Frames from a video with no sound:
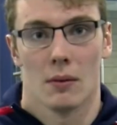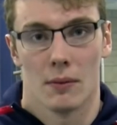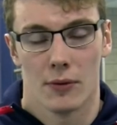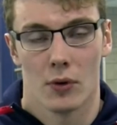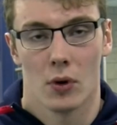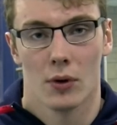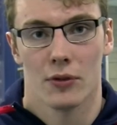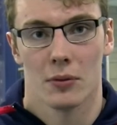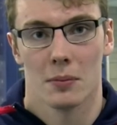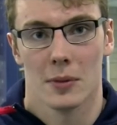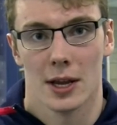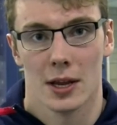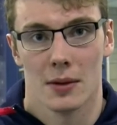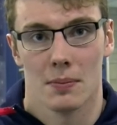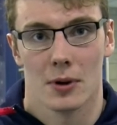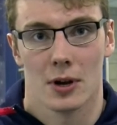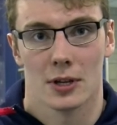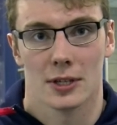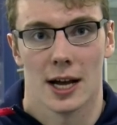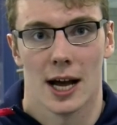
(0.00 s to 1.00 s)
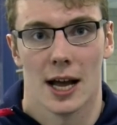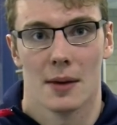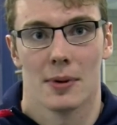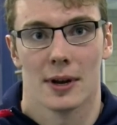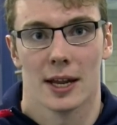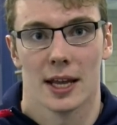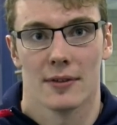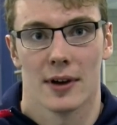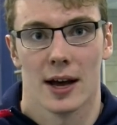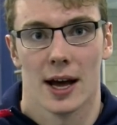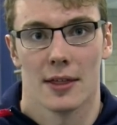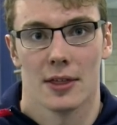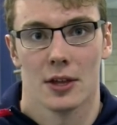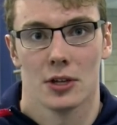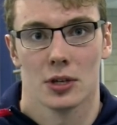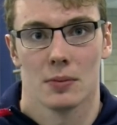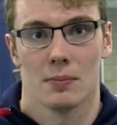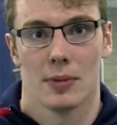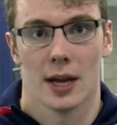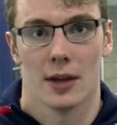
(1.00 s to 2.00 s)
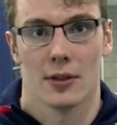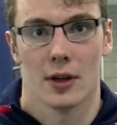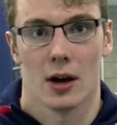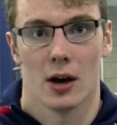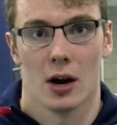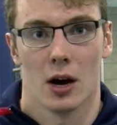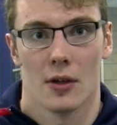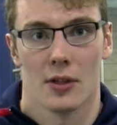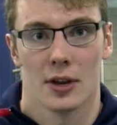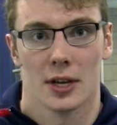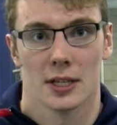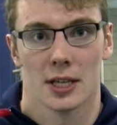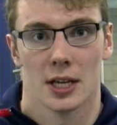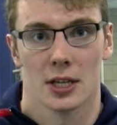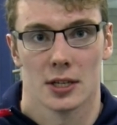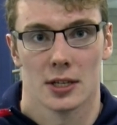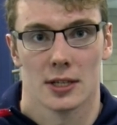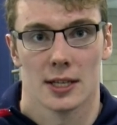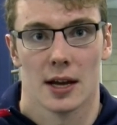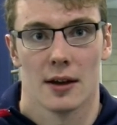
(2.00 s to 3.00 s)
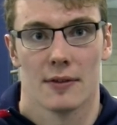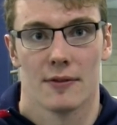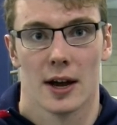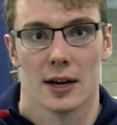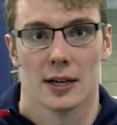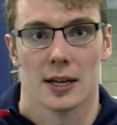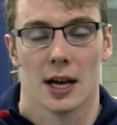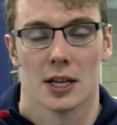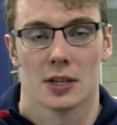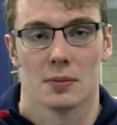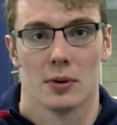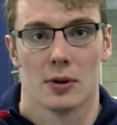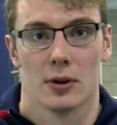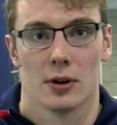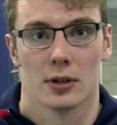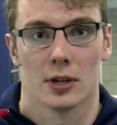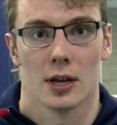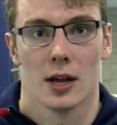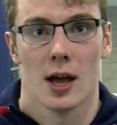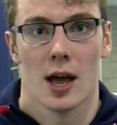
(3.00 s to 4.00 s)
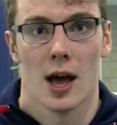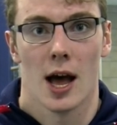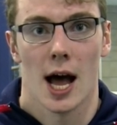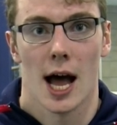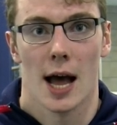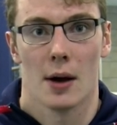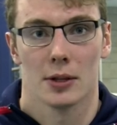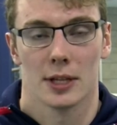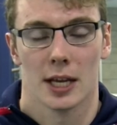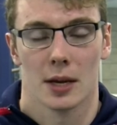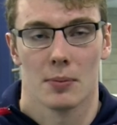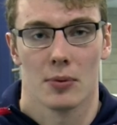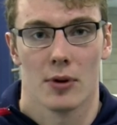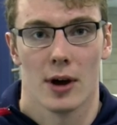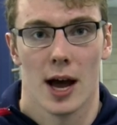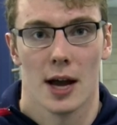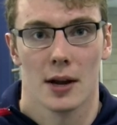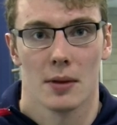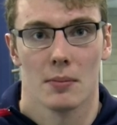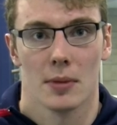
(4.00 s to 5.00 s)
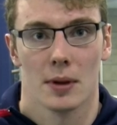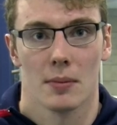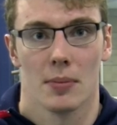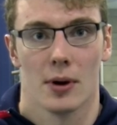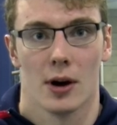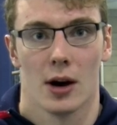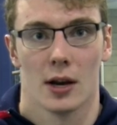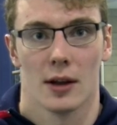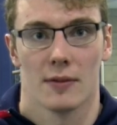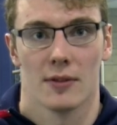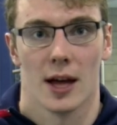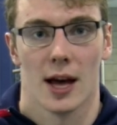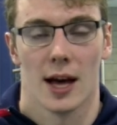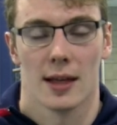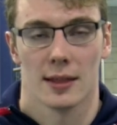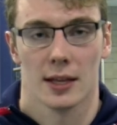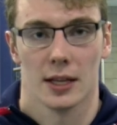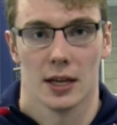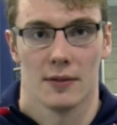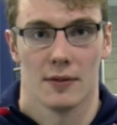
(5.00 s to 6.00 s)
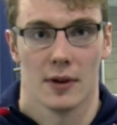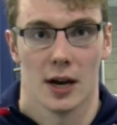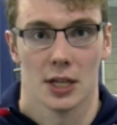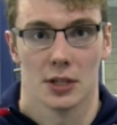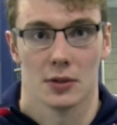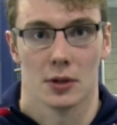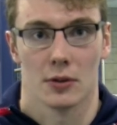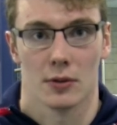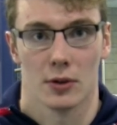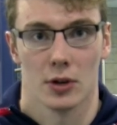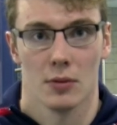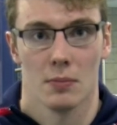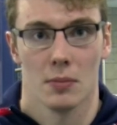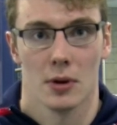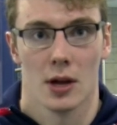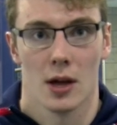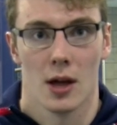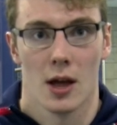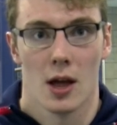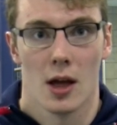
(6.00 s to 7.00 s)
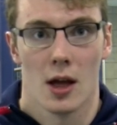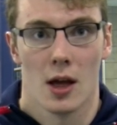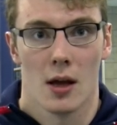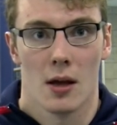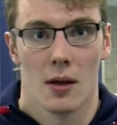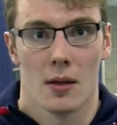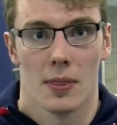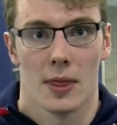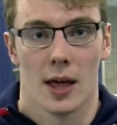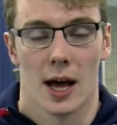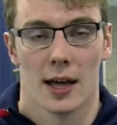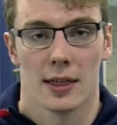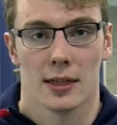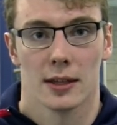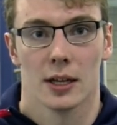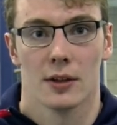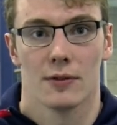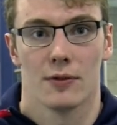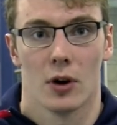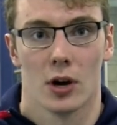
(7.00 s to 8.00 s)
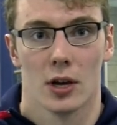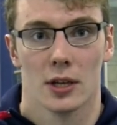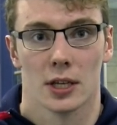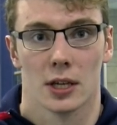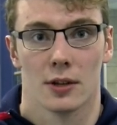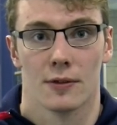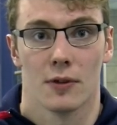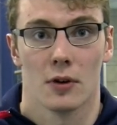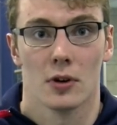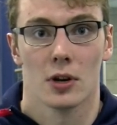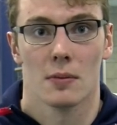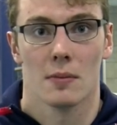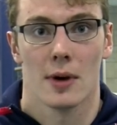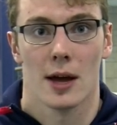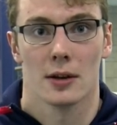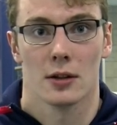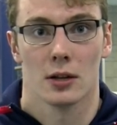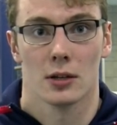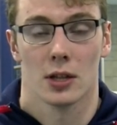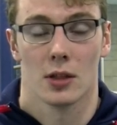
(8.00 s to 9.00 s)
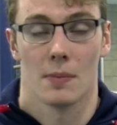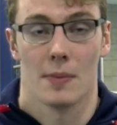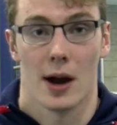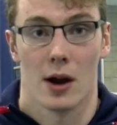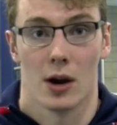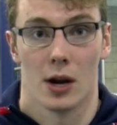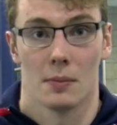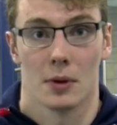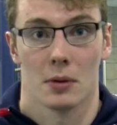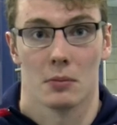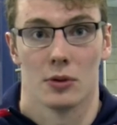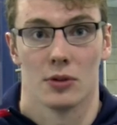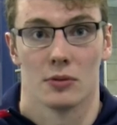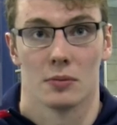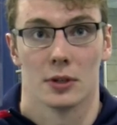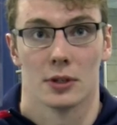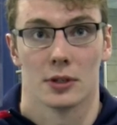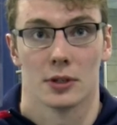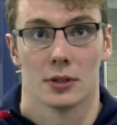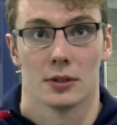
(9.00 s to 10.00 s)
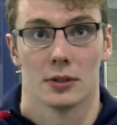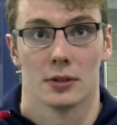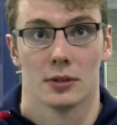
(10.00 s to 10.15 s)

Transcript: Vote for me because I believe athletes should be at the heart of the decisions that affect our sport. I will take pride in being part of the Athlete Advisory Group. The athlete's voice is fundamental to the Paralympic movement.